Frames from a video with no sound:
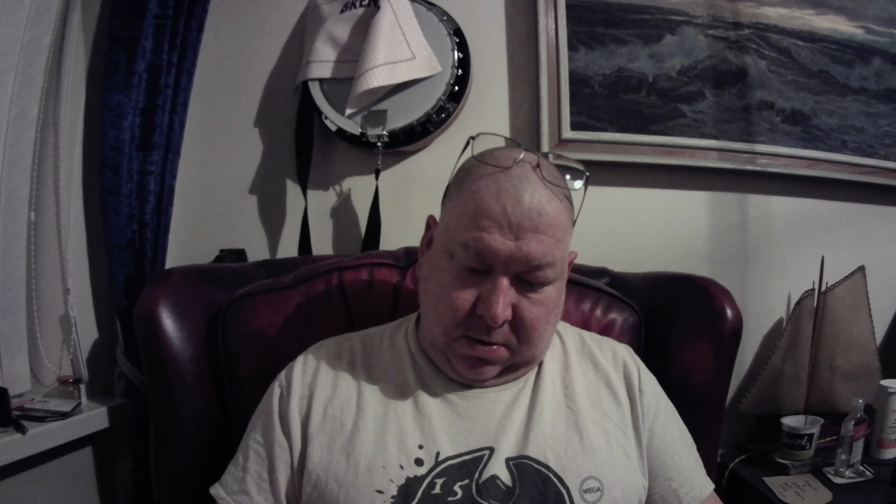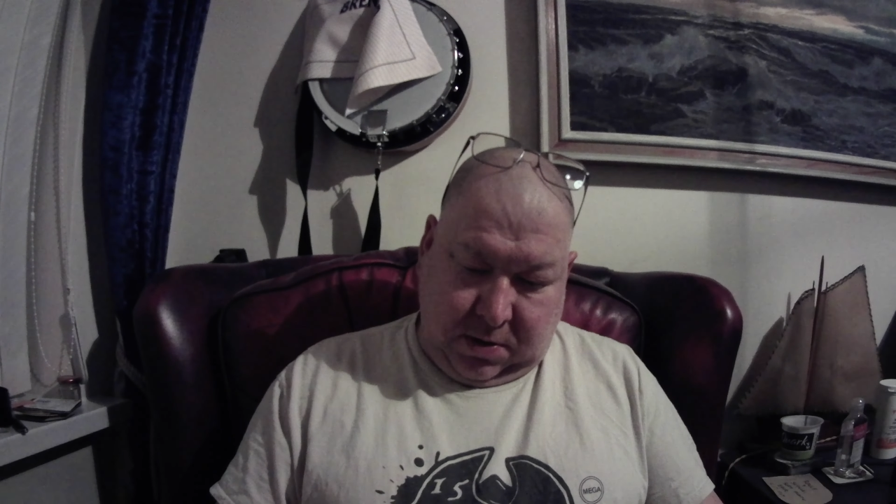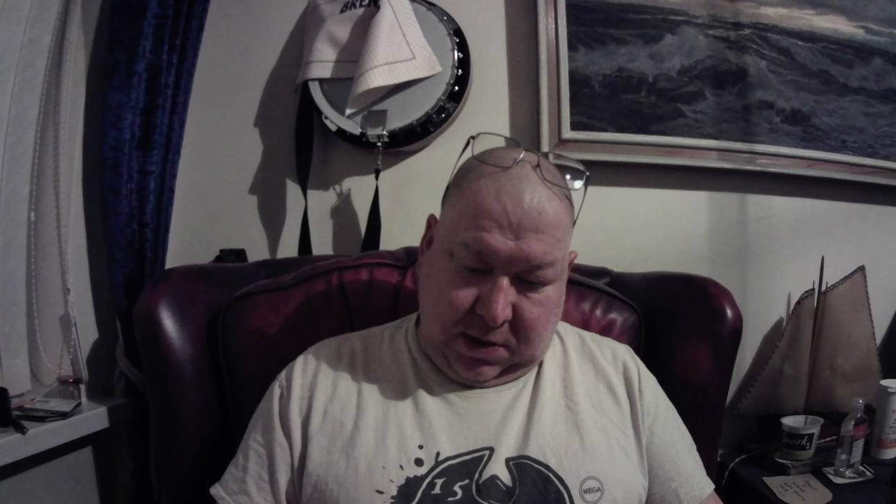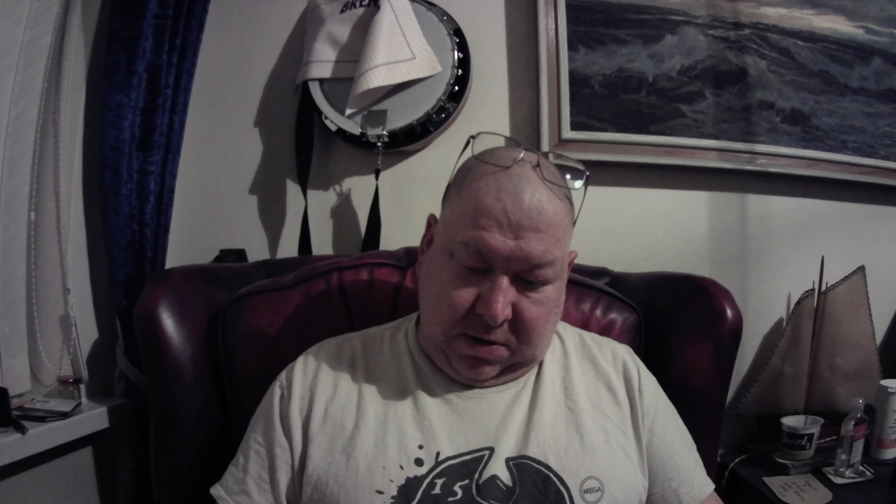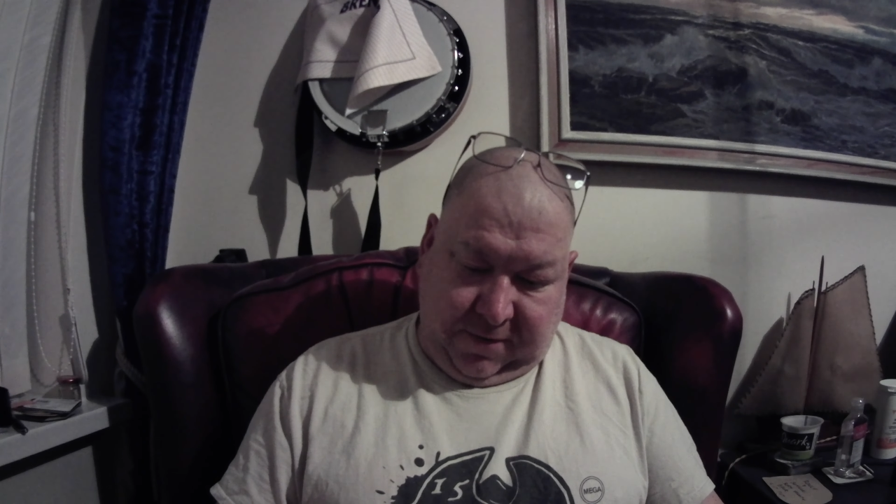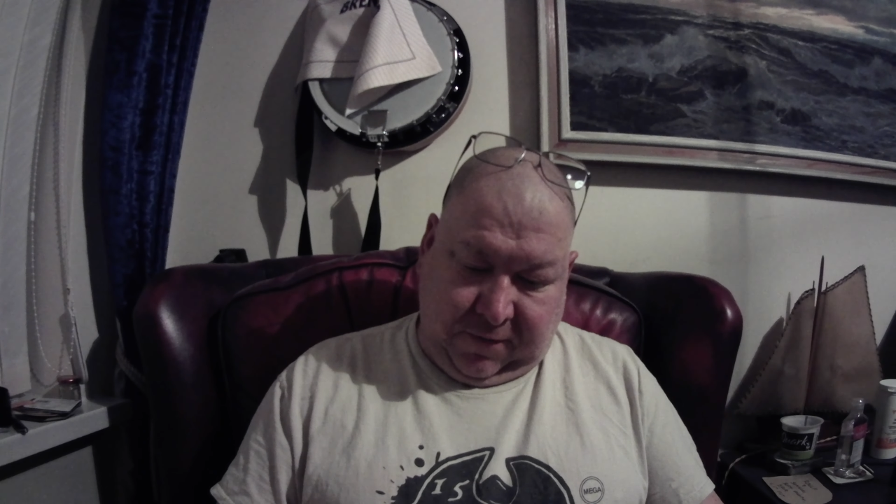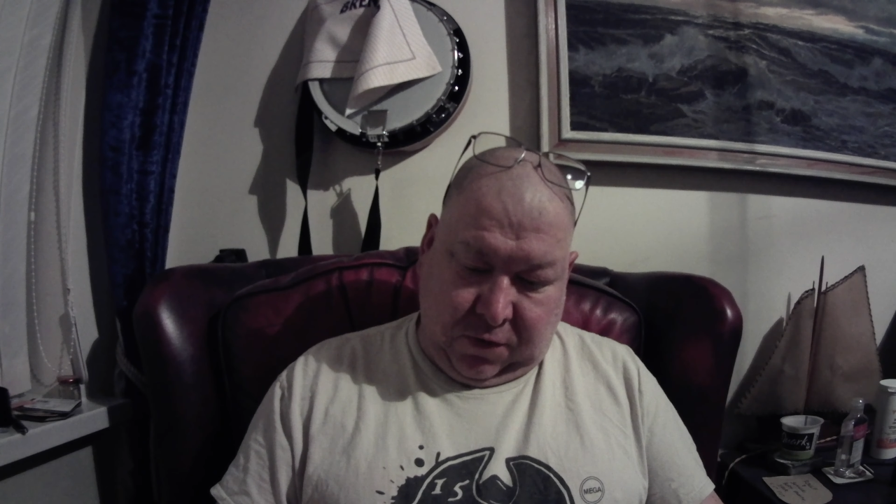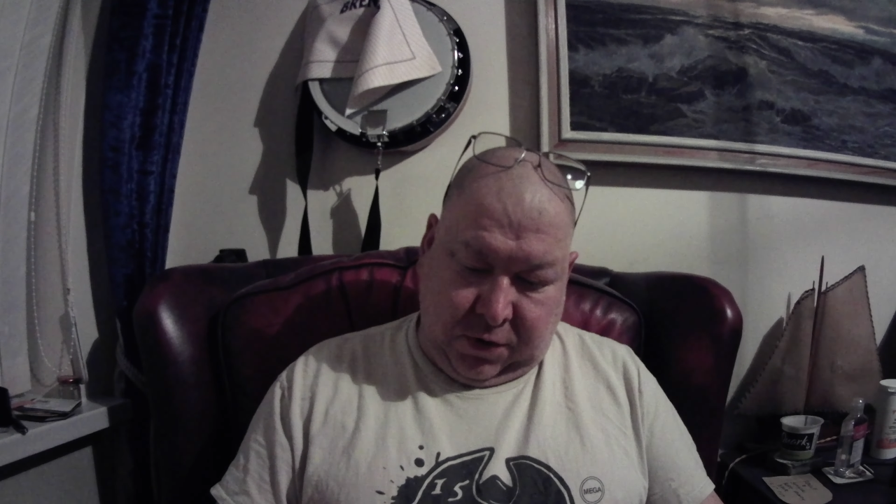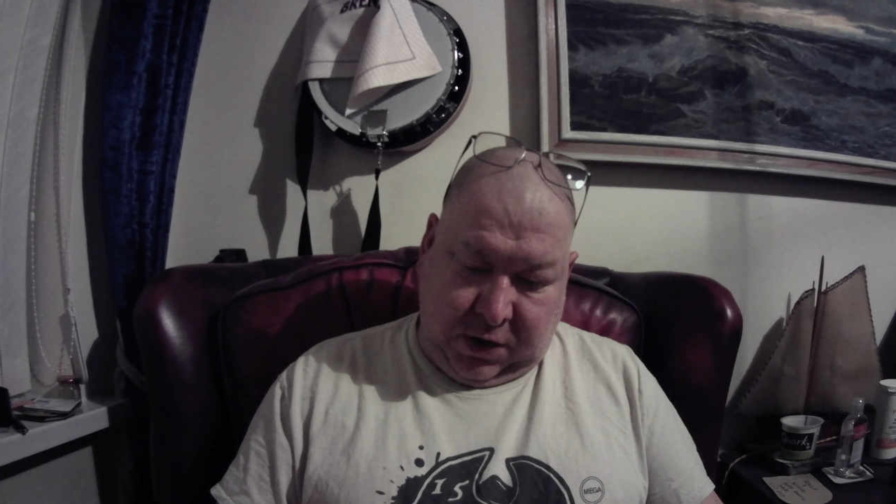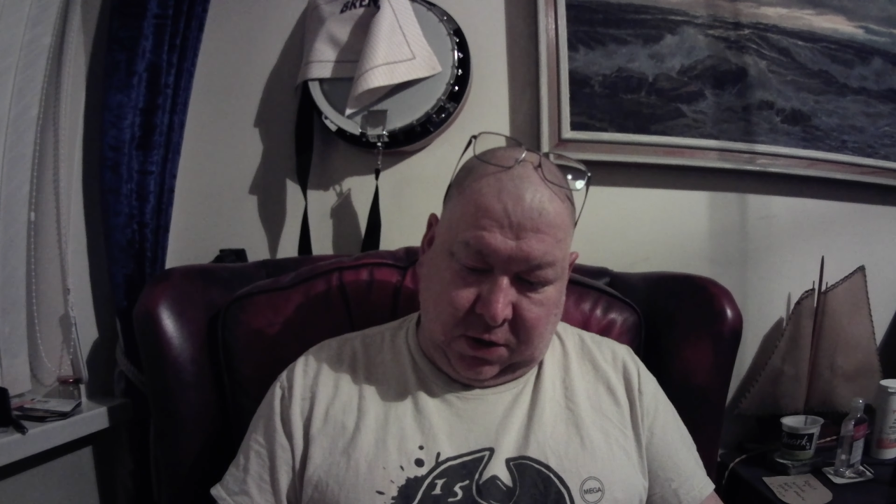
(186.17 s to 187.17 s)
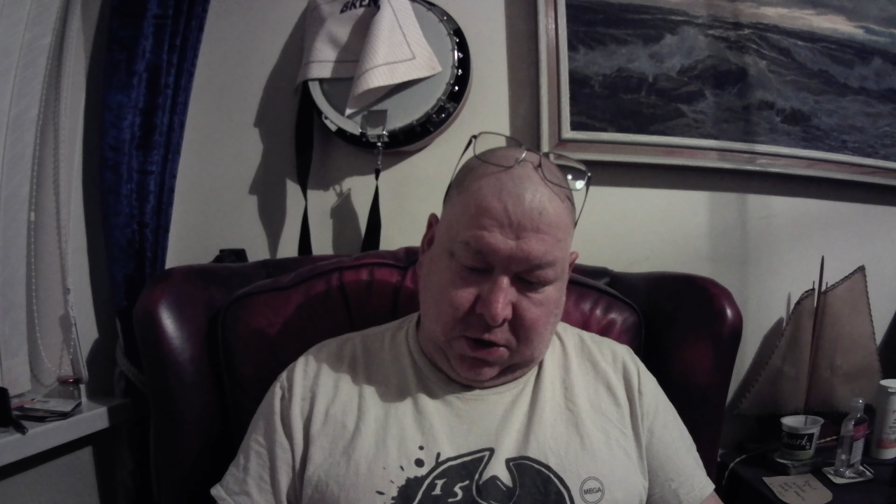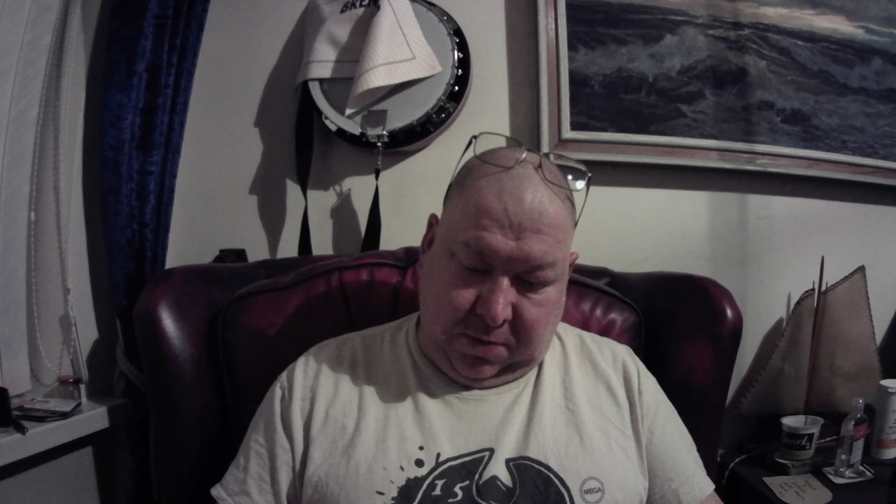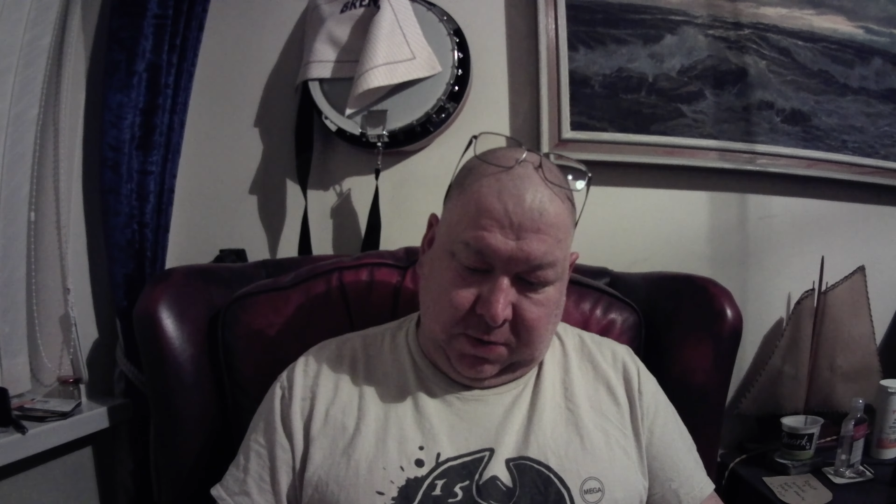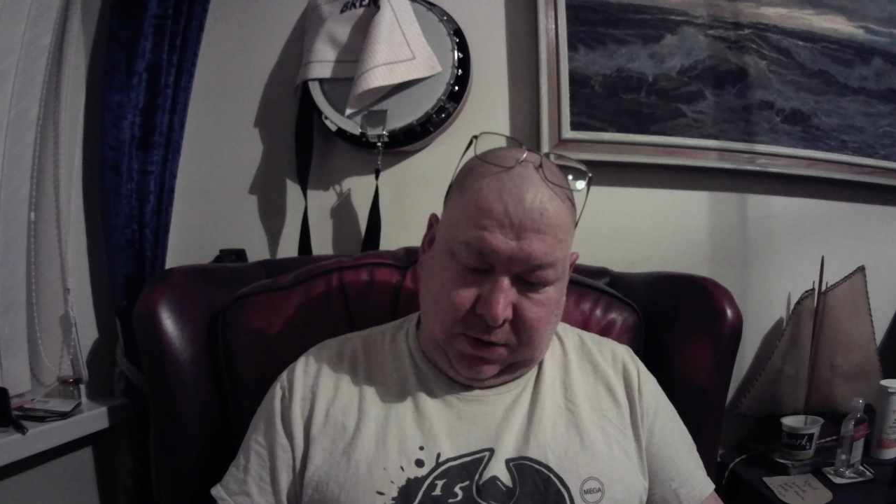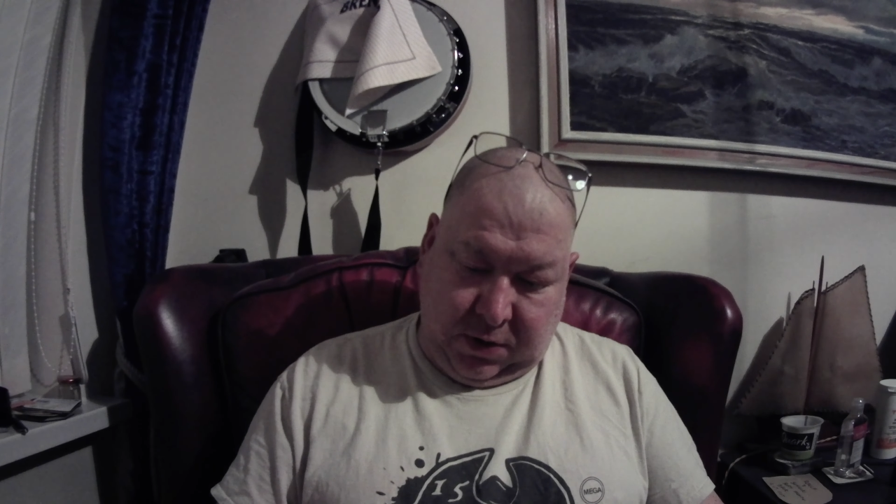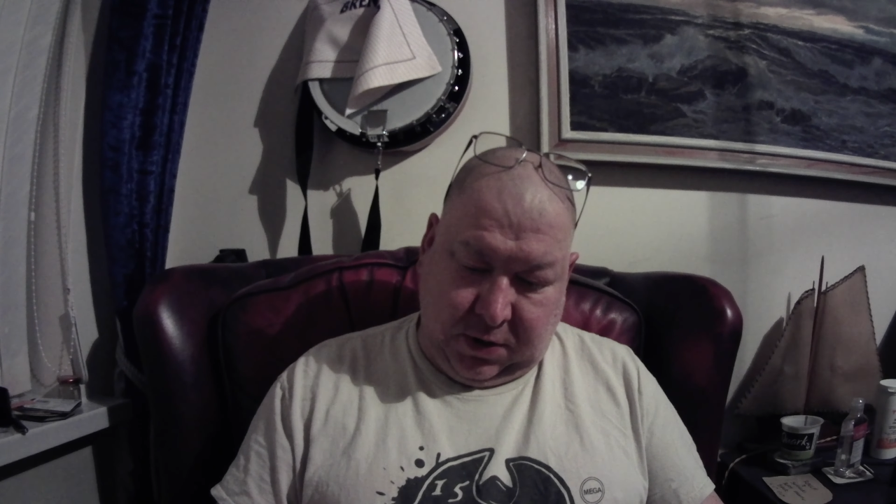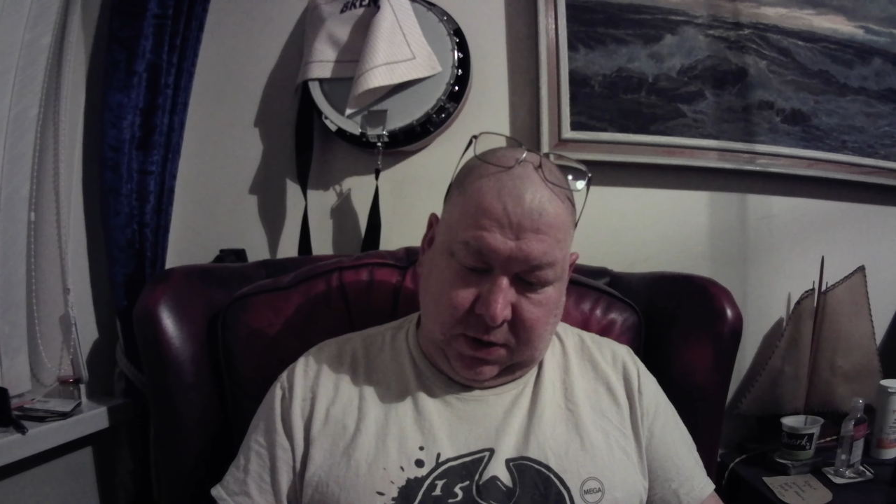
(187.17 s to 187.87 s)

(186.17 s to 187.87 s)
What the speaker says: California common